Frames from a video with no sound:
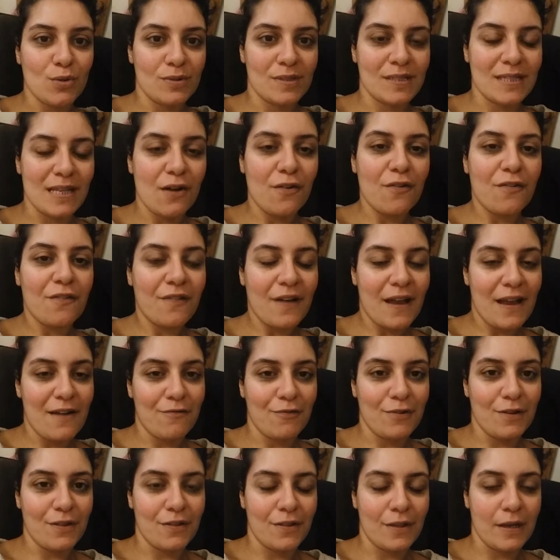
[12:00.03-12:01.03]
yourself for
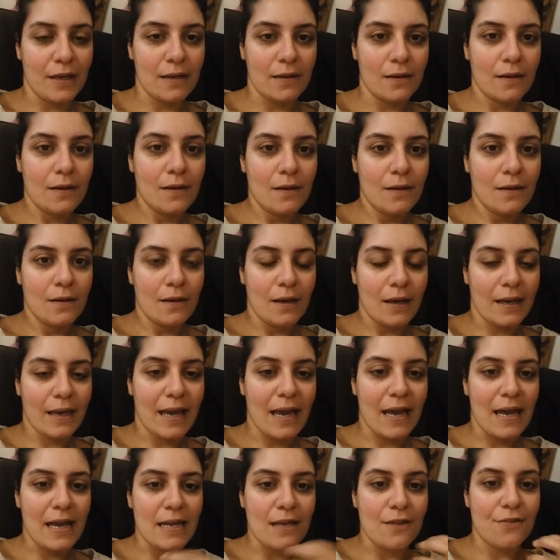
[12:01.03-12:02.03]
everything.
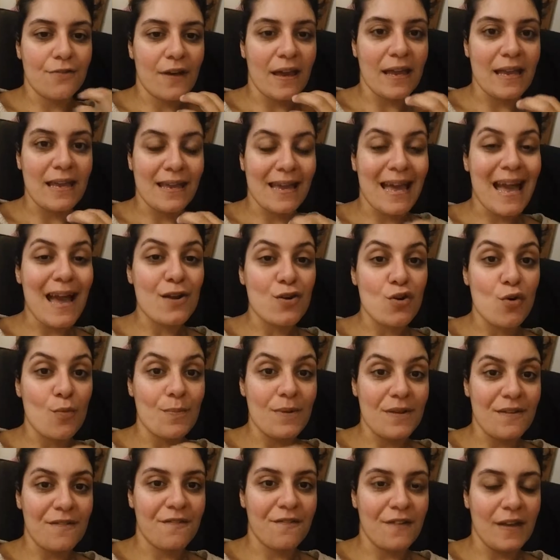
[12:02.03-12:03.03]
Okay, they
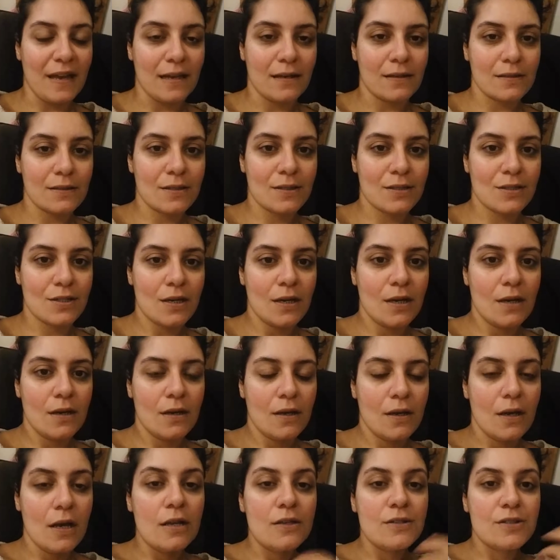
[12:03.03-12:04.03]
cannot be fixed,
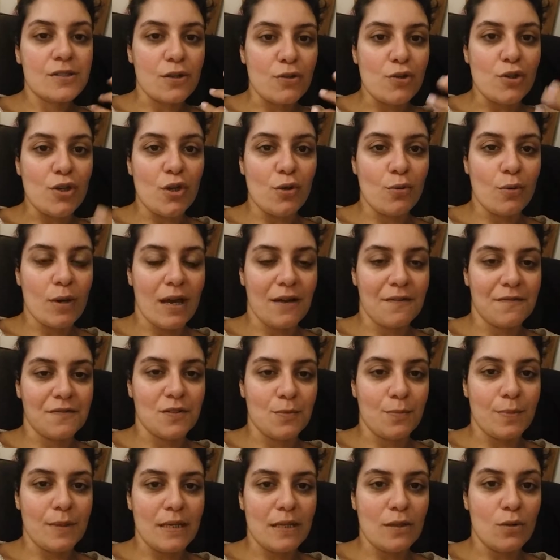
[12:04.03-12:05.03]
so you have
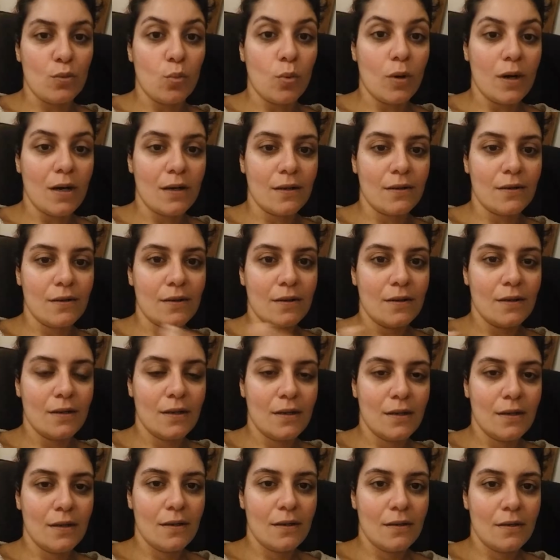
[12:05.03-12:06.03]
to be the one
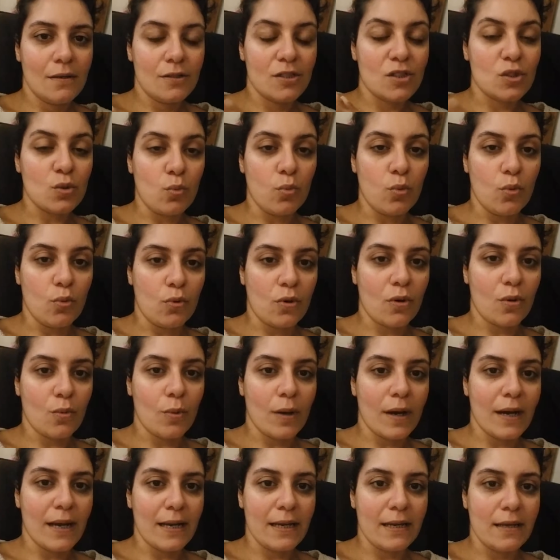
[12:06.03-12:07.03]
to walk
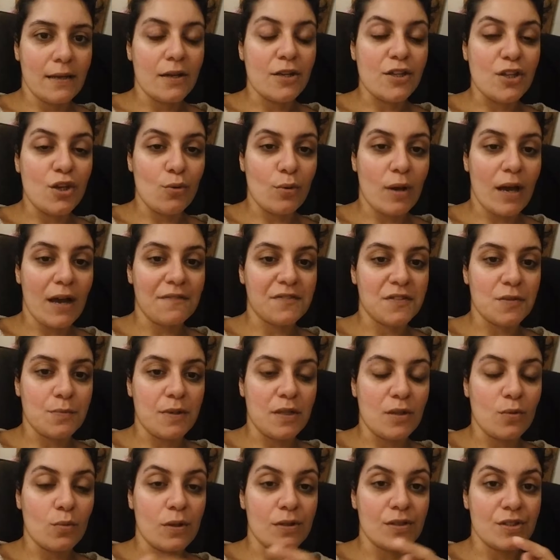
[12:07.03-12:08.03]
away. You have to
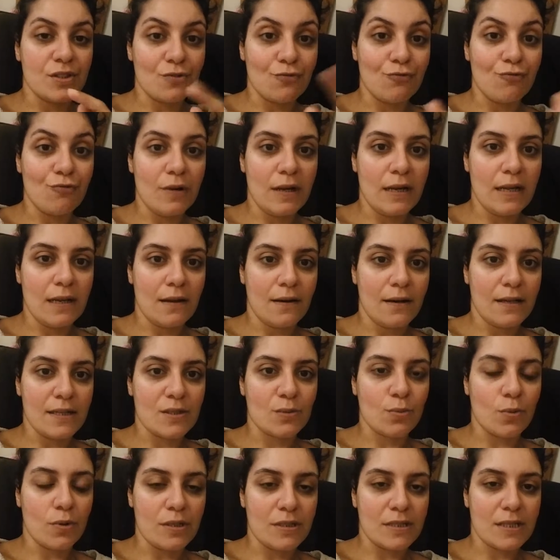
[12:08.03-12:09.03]
be the one to
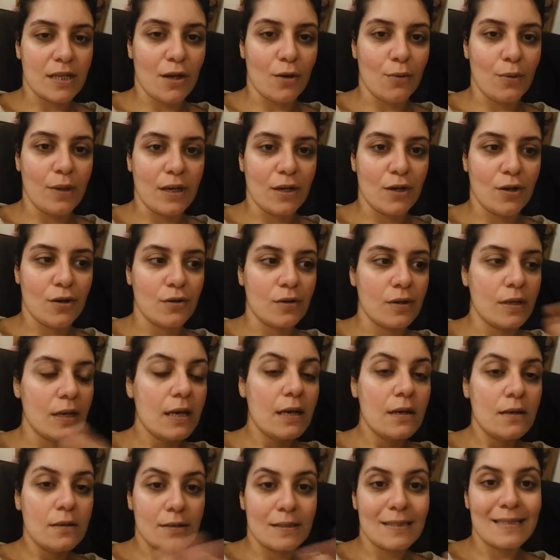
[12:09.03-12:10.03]
realise what is going on,
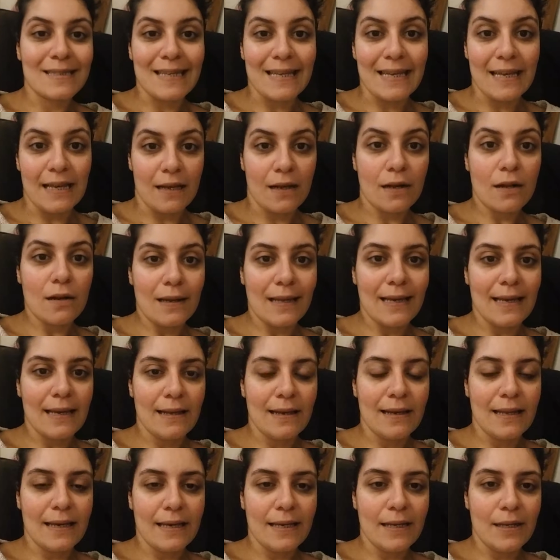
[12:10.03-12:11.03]
see it
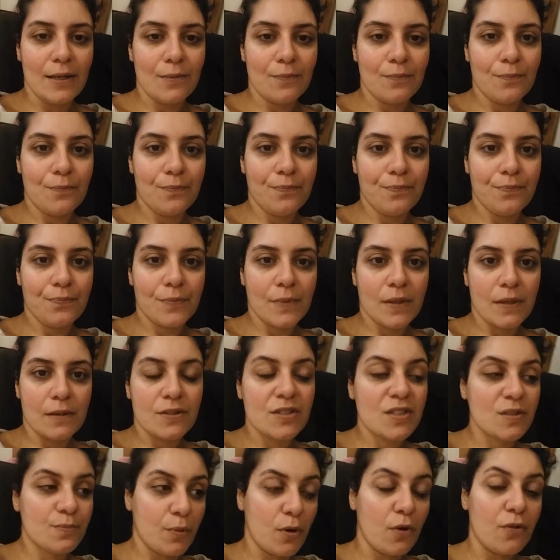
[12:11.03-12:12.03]
clearly,
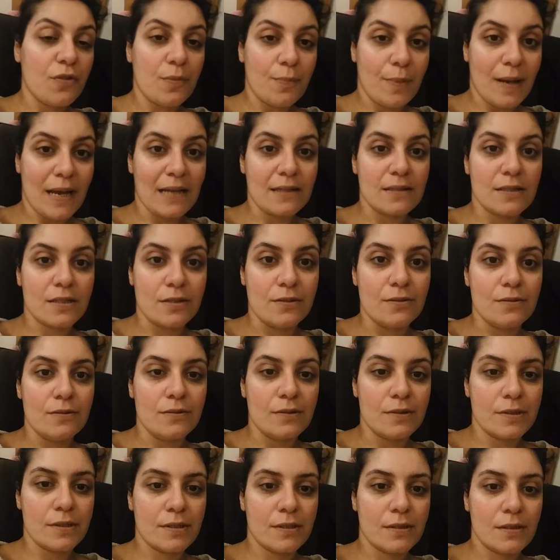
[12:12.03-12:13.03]
spot the
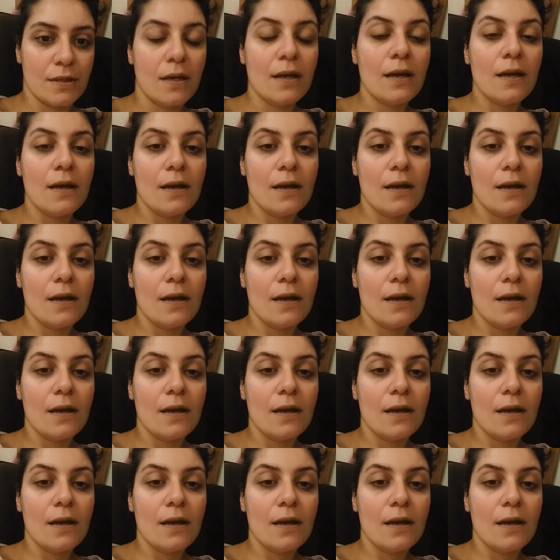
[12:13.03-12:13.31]
patterns,